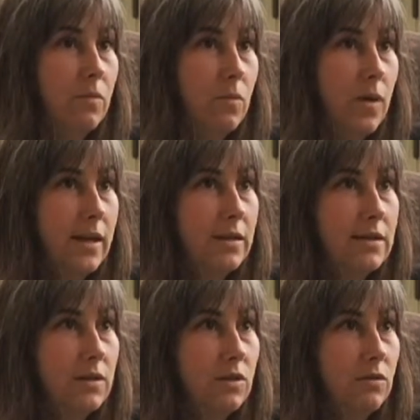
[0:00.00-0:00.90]

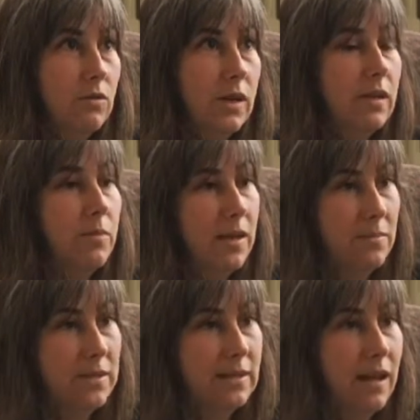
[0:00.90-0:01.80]
ways to keep
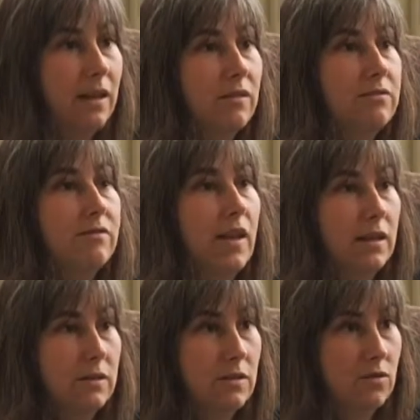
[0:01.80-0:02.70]
him safe
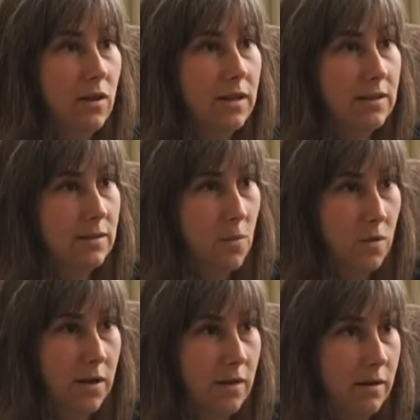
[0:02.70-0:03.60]
and to try and
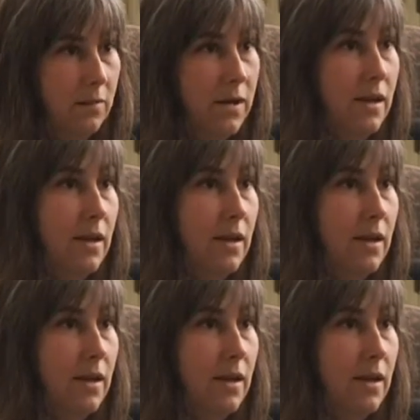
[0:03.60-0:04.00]
support him.